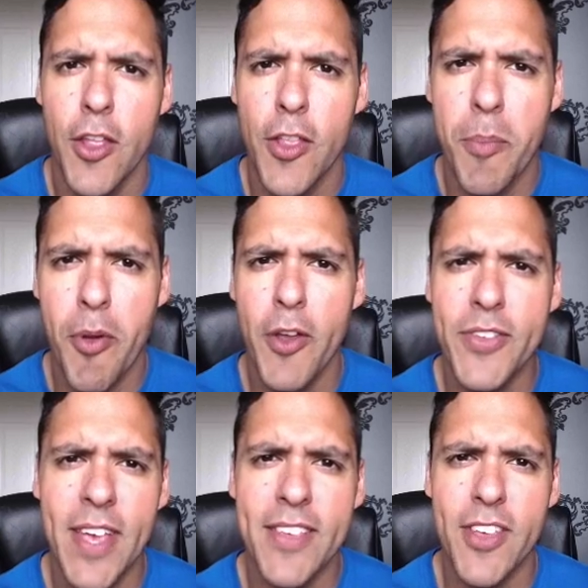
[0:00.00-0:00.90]
The
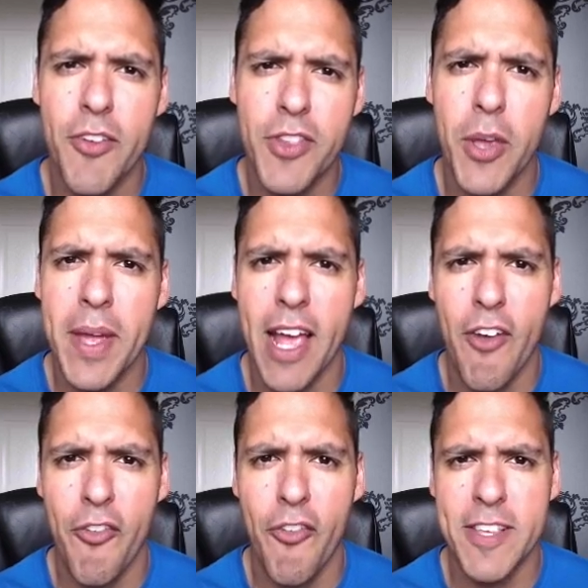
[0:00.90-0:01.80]
process of doing a
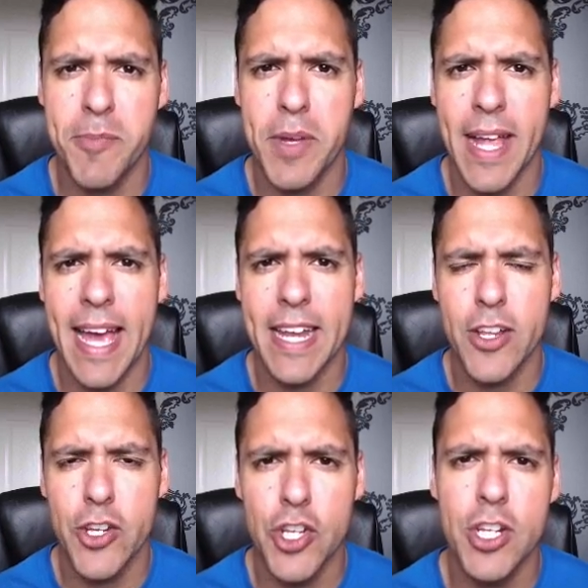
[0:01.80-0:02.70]
Facebook
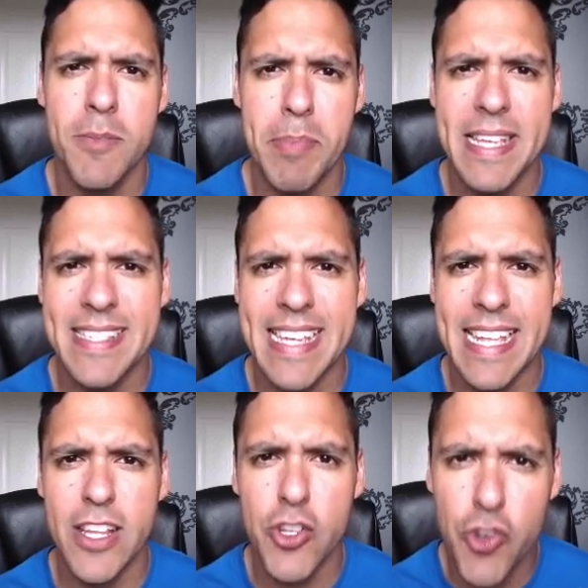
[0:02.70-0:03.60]
ad shouldn't be
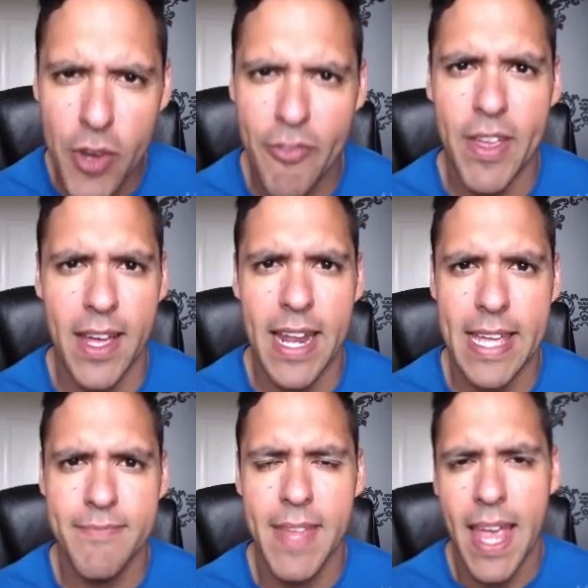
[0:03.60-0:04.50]
seen trivially.